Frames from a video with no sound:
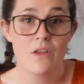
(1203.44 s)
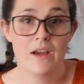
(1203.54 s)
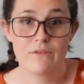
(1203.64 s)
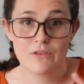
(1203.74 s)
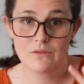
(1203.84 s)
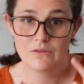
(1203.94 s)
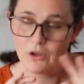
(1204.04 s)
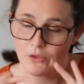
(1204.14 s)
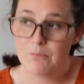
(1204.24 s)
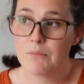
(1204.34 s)
that I've
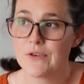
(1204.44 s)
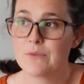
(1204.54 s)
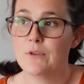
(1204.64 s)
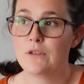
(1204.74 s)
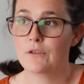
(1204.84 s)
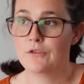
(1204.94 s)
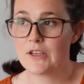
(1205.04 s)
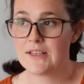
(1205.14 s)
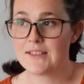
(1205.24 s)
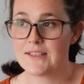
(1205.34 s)
got the most beautiful
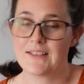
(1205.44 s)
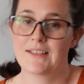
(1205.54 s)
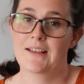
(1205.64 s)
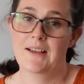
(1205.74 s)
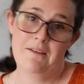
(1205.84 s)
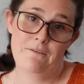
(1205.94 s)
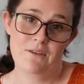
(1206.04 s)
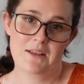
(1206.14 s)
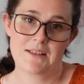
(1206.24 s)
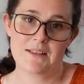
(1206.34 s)
dresses for
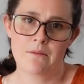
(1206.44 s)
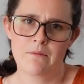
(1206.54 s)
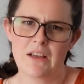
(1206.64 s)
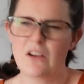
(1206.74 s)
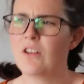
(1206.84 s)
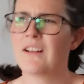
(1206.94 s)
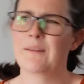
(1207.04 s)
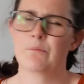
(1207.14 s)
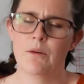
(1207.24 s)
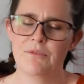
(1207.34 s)
this that aren't
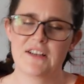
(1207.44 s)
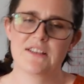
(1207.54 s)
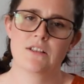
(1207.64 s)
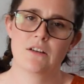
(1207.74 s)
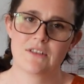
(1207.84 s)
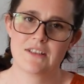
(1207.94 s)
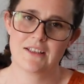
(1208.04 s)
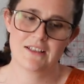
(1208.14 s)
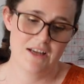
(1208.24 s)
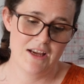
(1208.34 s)
like prom dresses,
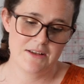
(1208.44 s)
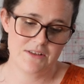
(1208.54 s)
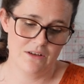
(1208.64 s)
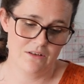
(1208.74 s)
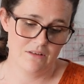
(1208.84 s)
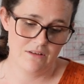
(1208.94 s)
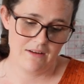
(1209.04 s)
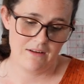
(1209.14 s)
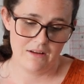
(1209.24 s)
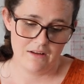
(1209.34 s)
obviously. So
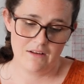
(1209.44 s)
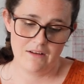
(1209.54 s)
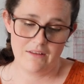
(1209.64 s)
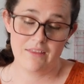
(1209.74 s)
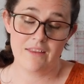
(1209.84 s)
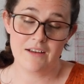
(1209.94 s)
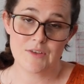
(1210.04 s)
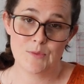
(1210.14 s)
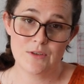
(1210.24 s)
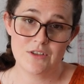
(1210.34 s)
thanks
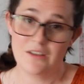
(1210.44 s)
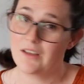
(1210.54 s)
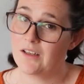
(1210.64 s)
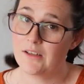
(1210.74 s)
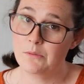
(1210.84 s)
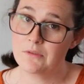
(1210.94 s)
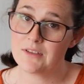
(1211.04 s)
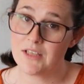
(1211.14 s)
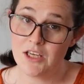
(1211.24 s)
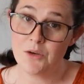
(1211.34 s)
for watching, and I will
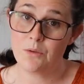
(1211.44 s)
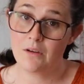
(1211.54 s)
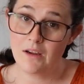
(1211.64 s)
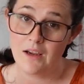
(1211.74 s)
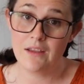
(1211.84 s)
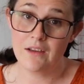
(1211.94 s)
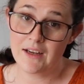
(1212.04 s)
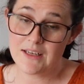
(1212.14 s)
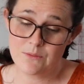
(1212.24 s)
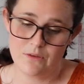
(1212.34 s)
see you in the
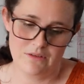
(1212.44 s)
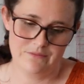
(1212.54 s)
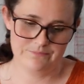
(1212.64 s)
next one.